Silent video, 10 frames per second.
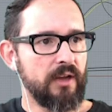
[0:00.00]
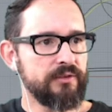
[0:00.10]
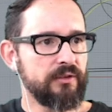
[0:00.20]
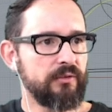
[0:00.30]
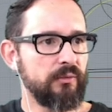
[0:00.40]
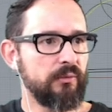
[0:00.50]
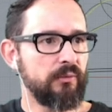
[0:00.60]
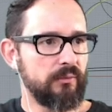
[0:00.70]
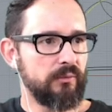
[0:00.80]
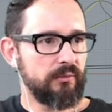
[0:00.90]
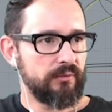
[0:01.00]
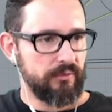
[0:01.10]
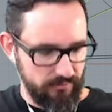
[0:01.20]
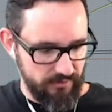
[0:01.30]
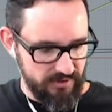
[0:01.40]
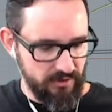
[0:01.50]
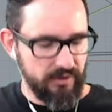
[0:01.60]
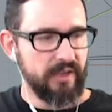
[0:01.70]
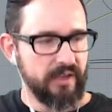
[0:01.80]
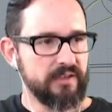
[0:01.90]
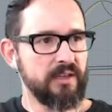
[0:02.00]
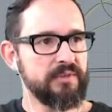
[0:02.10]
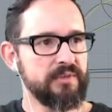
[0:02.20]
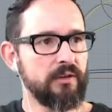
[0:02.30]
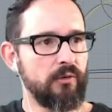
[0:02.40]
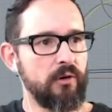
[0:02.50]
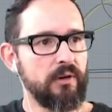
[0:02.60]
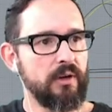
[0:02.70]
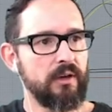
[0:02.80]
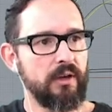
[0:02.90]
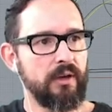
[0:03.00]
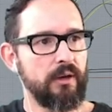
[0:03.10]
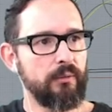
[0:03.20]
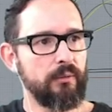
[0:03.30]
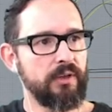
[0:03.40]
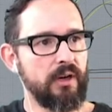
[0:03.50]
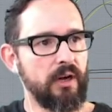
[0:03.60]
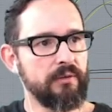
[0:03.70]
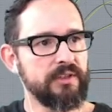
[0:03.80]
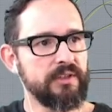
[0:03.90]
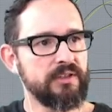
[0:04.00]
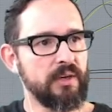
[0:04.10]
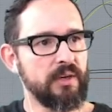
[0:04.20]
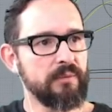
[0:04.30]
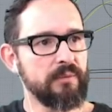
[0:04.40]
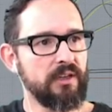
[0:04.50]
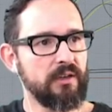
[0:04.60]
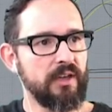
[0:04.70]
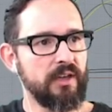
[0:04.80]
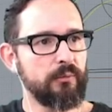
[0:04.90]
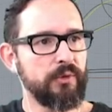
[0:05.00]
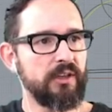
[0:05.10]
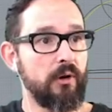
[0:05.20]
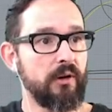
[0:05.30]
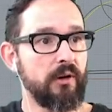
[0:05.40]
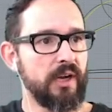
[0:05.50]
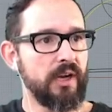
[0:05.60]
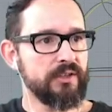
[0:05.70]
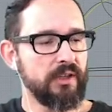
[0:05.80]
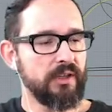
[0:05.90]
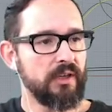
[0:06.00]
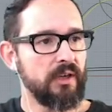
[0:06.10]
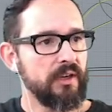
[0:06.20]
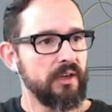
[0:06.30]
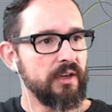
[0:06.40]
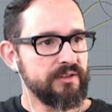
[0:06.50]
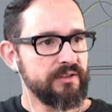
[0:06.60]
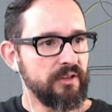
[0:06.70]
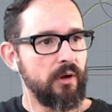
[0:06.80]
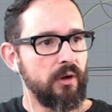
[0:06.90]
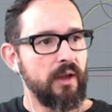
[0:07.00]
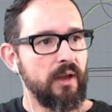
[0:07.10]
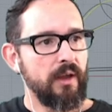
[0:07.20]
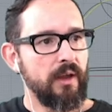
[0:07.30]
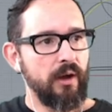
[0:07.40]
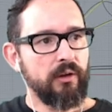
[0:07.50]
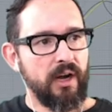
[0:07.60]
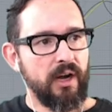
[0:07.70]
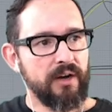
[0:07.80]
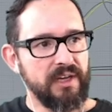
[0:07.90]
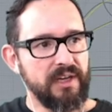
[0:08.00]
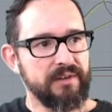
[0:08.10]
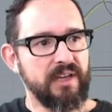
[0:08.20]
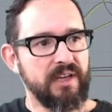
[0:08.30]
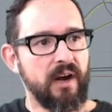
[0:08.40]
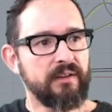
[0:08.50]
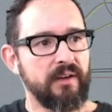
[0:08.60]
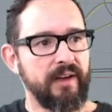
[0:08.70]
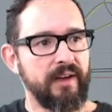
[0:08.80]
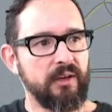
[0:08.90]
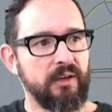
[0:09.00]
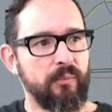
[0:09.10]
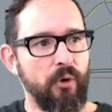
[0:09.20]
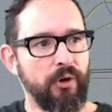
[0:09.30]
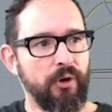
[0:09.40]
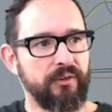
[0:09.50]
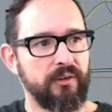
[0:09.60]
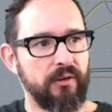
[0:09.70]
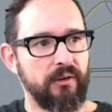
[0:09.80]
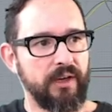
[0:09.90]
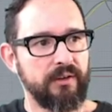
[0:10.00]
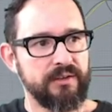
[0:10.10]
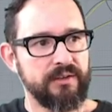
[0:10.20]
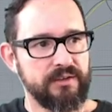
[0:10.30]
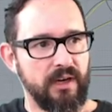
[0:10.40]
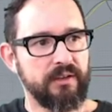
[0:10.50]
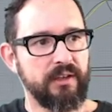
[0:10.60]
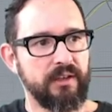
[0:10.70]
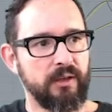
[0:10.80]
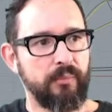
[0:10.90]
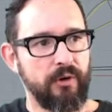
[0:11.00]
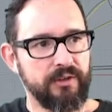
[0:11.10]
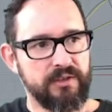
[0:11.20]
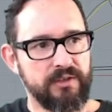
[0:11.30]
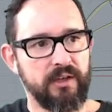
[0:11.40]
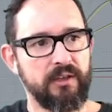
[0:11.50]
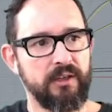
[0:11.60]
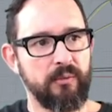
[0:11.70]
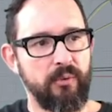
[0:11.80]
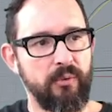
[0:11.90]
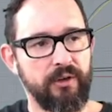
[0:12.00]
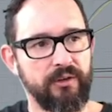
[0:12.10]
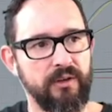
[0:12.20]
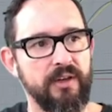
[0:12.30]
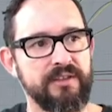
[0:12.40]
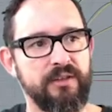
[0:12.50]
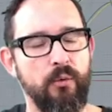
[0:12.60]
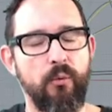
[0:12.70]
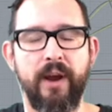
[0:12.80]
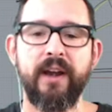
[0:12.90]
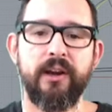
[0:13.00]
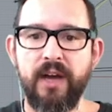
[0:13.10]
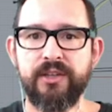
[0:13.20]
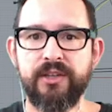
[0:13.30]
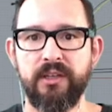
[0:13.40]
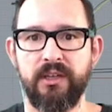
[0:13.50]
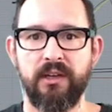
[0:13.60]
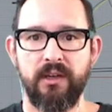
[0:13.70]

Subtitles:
to, it's not that something wrong with the curves, it's something that we did wrong, actually. So all curves have a start and ending point, right? Start and ending point, start and ending point. So where you actually